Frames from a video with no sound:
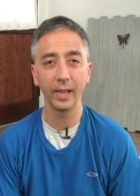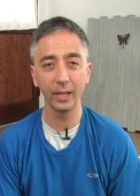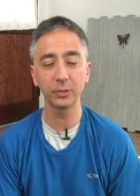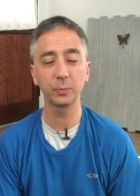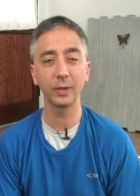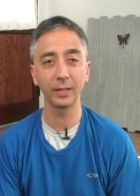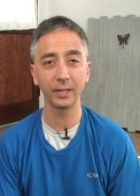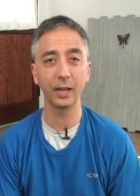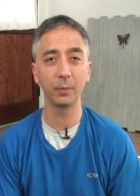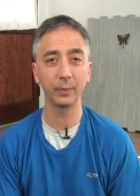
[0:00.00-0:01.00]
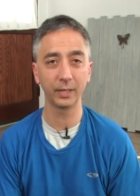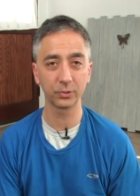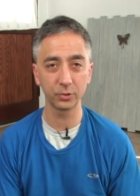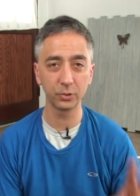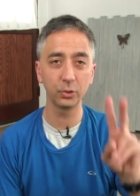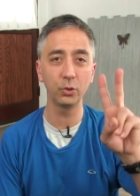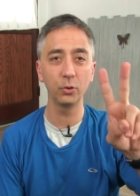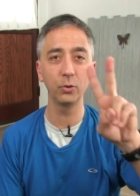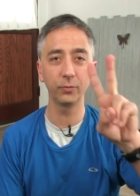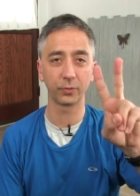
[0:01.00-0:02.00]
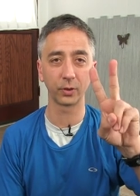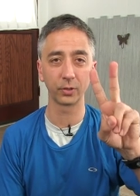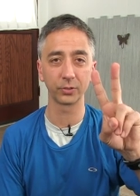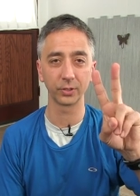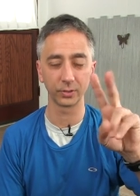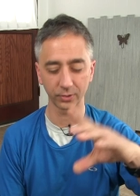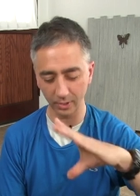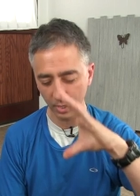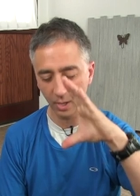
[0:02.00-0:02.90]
Exped now makes two versions.